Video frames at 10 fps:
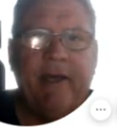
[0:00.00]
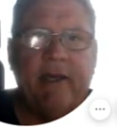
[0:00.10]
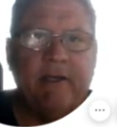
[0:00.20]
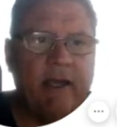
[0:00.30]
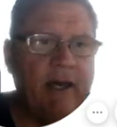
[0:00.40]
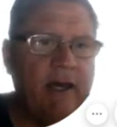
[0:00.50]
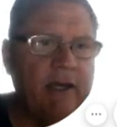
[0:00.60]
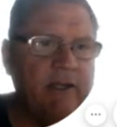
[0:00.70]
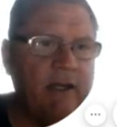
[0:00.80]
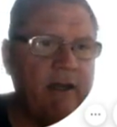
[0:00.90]
is it
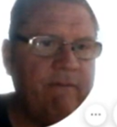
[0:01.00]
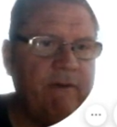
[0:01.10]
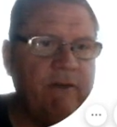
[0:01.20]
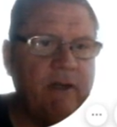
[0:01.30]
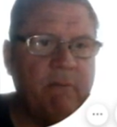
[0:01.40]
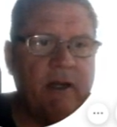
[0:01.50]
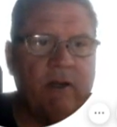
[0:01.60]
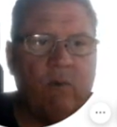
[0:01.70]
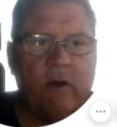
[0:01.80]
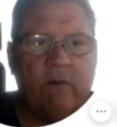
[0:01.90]
has a fifteen
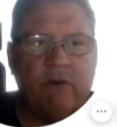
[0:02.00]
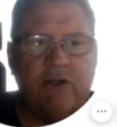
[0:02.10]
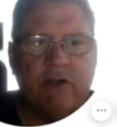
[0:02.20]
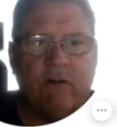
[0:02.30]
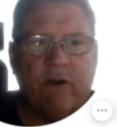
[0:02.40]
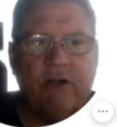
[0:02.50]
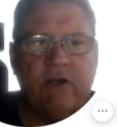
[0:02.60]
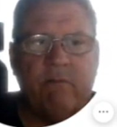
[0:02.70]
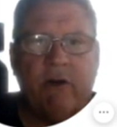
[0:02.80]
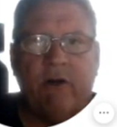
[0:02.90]
minute quick
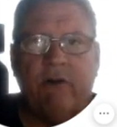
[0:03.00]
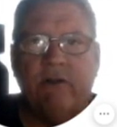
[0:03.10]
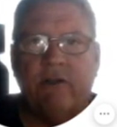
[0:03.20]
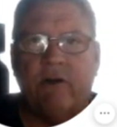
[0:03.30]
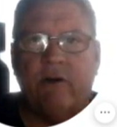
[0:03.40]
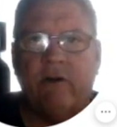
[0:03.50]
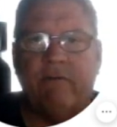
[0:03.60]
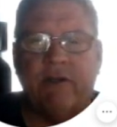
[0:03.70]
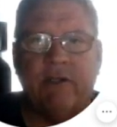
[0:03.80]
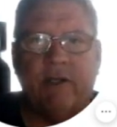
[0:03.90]
regeneration mode. So
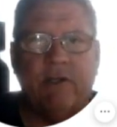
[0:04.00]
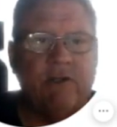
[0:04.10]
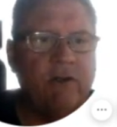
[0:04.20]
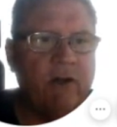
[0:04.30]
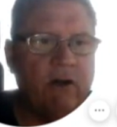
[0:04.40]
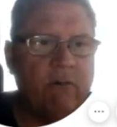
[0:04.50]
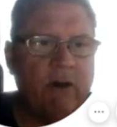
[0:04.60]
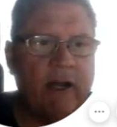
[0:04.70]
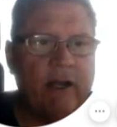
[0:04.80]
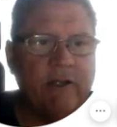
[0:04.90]
if it senses you're going to
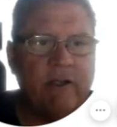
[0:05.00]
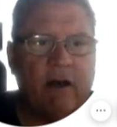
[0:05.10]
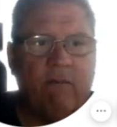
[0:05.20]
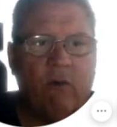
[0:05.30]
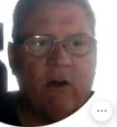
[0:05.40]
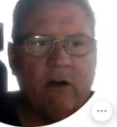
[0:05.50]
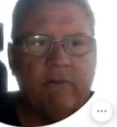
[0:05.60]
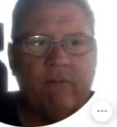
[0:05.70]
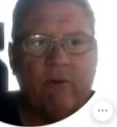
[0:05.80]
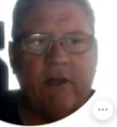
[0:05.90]
run out of soft water
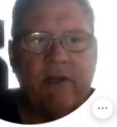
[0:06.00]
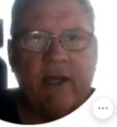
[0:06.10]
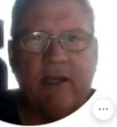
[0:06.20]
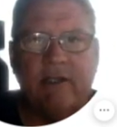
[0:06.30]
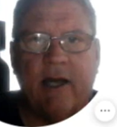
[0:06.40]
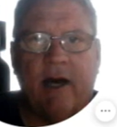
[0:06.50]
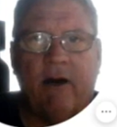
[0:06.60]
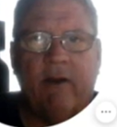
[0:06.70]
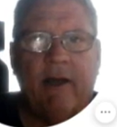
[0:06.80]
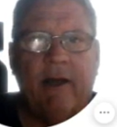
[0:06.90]
before the day is
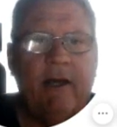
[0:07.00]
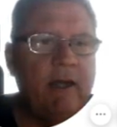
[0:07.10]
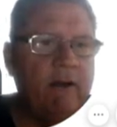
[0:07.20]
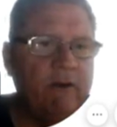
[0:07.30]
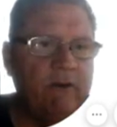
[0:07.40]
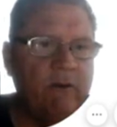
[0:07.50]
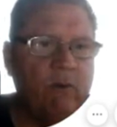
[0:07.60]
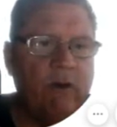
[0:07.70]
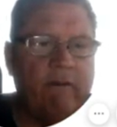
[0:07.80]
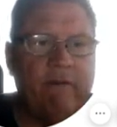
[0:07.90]
out, it'll do a
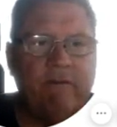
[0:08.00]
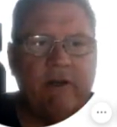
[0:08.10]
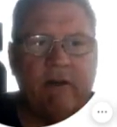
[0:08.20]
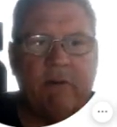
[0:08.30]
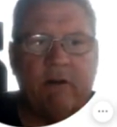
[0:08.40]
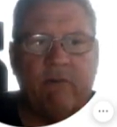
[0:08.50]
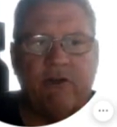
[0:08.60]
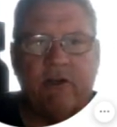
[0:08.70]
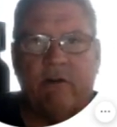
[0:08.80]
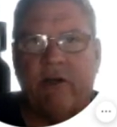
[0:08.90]
quick fifteen minute
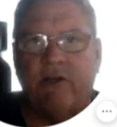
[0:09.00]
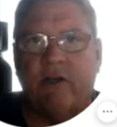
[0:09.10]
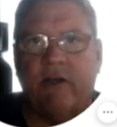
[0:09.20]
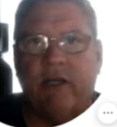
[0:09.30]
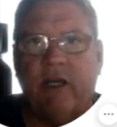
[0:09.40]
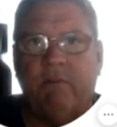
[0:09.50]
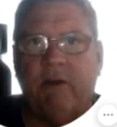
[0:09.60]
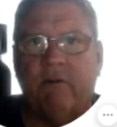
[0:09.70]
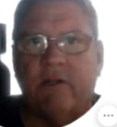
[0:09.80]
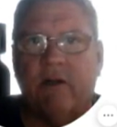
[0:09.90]
regeneration to keep
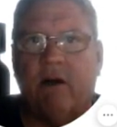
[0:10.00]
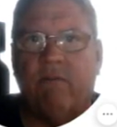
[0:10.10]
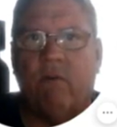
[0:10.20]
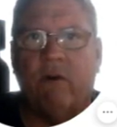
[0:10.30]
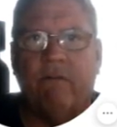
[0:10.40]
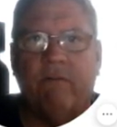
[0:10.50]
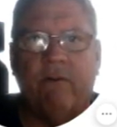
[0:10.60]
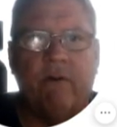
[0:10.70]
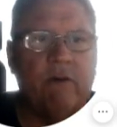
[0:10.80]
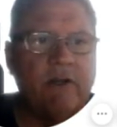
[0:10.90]
you in soft water
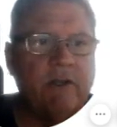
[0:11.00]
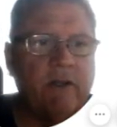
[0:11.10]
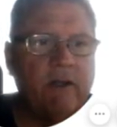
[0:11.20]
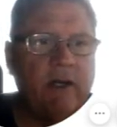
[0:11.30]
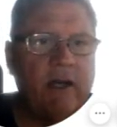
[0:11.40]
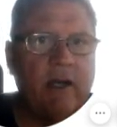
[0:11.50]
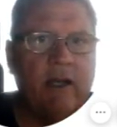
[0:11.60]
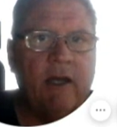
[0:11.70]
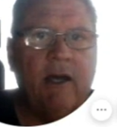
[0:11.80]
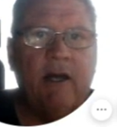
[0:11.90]
for the rest of the
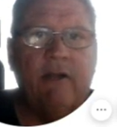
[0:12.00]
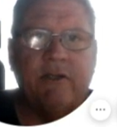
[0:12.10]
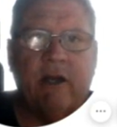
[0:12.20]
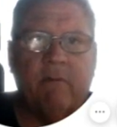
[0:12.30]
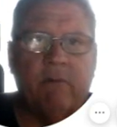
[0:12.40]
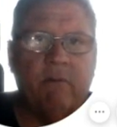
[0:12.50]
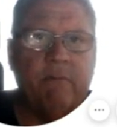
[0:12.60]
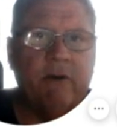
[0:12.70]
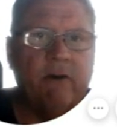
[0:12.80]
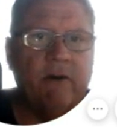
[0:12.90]
day. The SoftPro
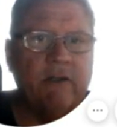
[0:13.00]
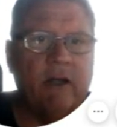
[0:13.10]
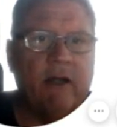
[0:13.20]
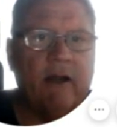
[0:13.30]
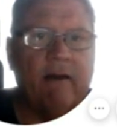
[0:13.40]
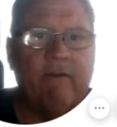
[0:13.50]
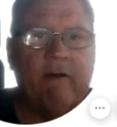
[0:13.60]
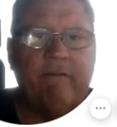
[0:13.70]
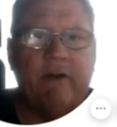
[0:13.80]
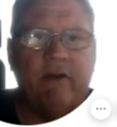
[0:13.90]
Pura does not have
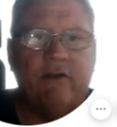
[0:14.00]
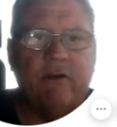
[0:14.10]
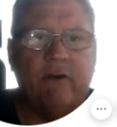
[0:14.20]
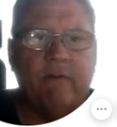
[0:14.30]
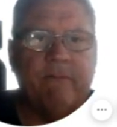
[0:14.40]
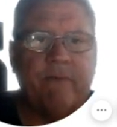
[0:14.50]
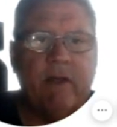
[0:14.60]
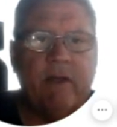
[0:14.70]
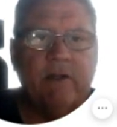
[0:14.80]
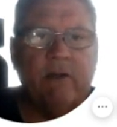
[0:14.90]
that feature.
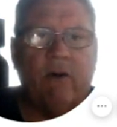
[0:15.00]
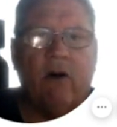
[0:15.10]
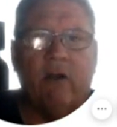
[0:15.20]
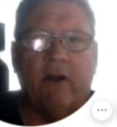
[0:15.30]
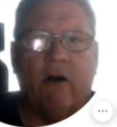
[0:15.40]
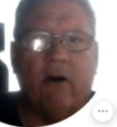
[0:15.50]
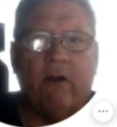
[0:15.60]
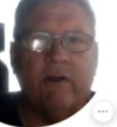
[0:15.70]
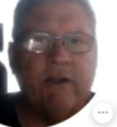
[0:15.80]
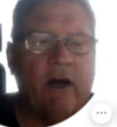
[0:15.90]
So all in
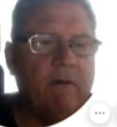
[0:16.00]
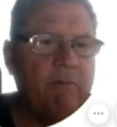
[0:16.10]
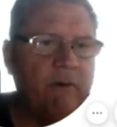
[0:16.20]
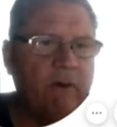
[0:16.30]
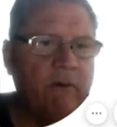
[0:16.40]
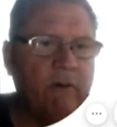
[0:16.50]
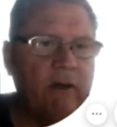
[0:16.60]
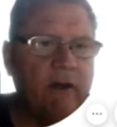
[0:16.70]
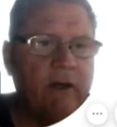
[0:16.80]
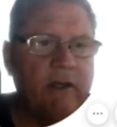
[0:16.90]
all, the SoftPro
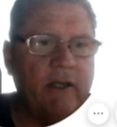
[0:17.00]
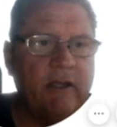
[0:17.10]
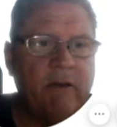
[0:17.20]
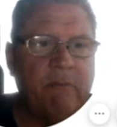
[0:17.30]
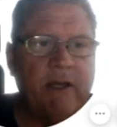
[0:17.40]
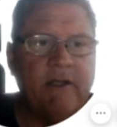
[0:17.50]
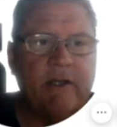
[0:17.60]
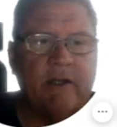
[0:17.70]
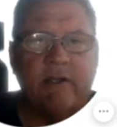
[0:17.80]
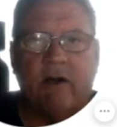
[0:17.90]
uh, Elite
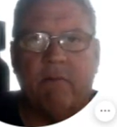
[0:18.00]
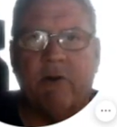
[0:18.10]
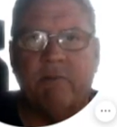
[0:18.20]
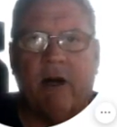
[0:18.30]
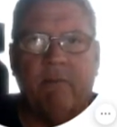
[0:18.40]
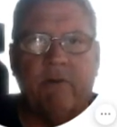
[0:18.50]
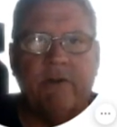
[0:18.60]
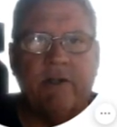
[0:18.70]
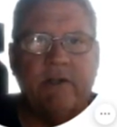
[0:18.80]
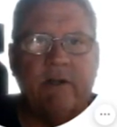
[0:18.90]
Basic is our most popular
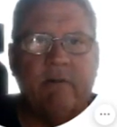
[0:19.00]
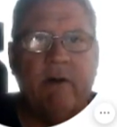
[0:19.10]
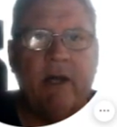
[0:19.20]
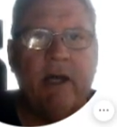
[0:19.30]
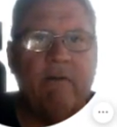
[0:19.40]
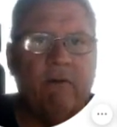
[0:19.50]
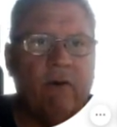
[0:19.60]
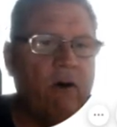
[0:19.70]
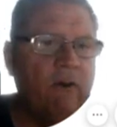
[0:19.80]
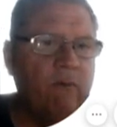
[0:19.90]
system
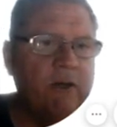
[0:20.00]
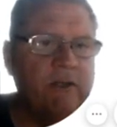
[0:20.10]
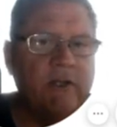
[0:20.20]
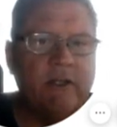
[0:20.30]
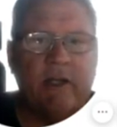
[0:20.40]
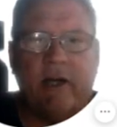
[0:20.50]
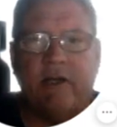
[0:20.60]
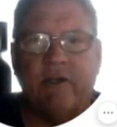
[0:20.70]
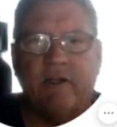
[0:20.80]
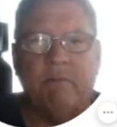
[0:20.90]
for all the reasons that I
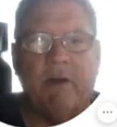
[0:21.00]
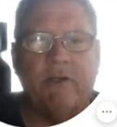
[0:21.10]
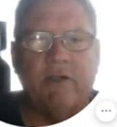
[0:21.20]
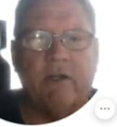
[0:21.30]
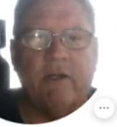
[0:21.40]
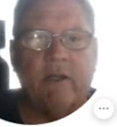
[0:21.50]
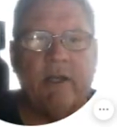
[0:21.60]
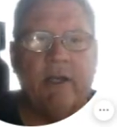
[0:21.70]
just mentioned.